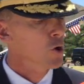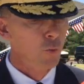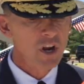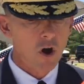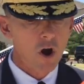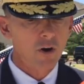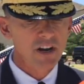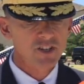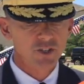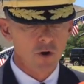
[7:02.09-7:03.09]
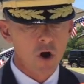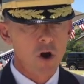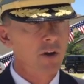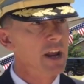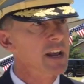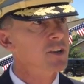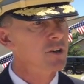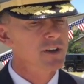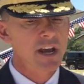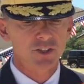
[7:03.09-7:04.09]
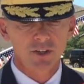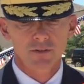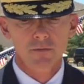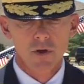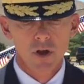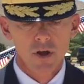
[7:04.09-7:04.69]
We are a strong and a good nation